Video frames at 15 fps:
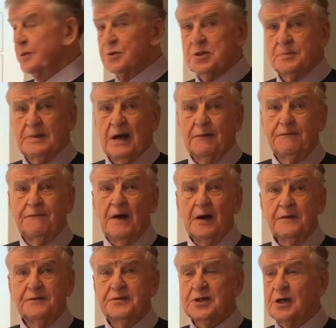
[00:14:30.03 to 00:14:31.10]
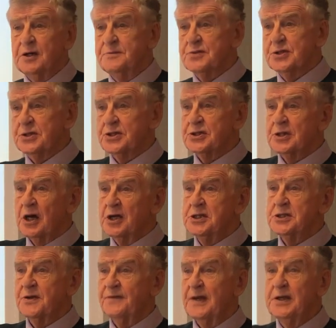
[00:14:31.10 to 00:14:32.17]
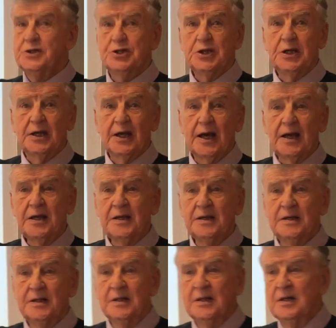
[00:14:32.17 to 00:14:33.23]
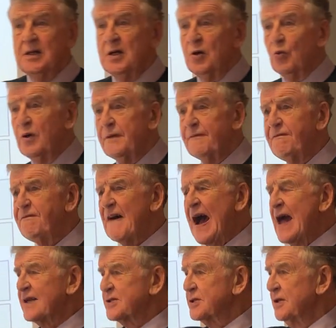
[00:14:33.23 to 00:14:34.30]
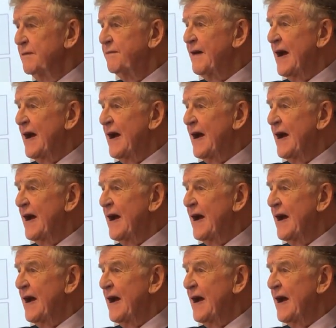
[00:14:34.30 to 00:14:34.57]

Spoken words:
was about 5 times the size of NGK, with vats and